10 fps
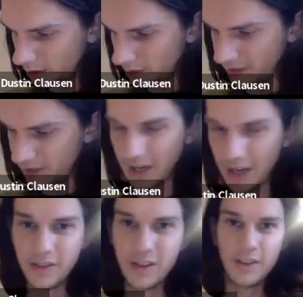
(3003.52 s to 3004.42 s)
So it is kind
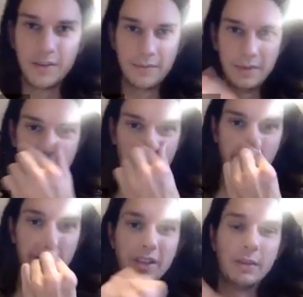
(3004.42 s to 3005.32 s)
of the
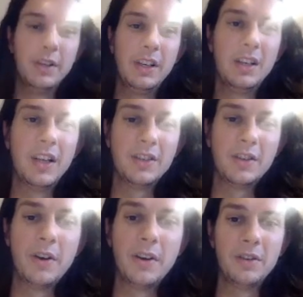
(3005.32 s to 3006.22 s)
completed
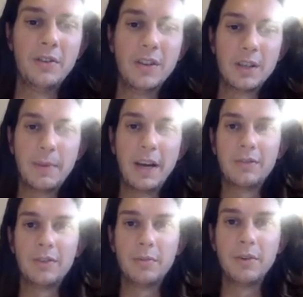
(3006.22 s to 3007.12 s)
tensor product you'd expect
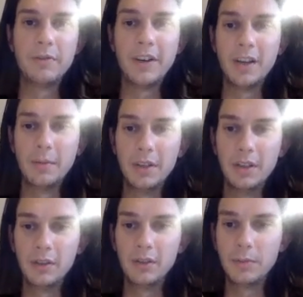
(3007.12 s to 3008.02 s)
for profinite
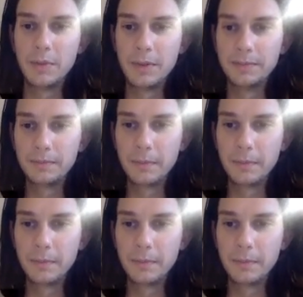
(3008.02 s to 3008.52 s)
abelian groups.